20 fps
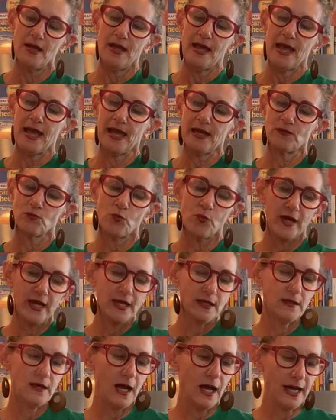And
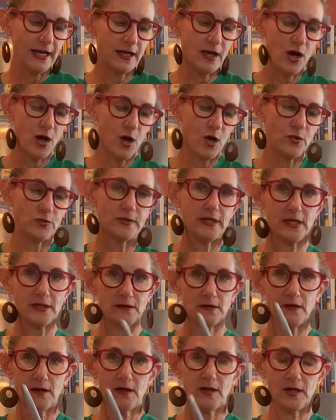when I hone it
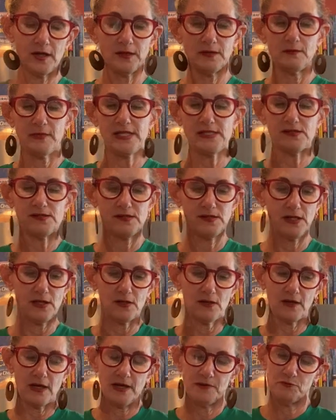on my
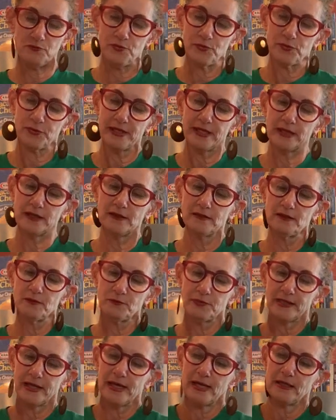steel, I'm bringing the
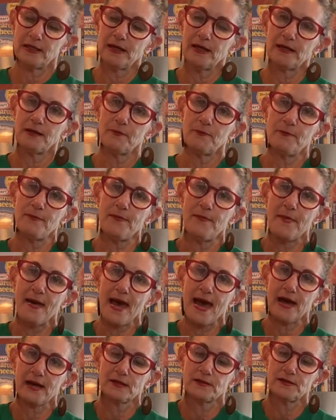blade kind of
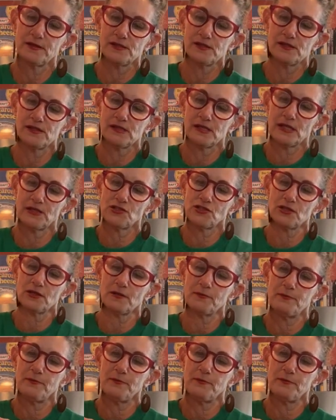back to center.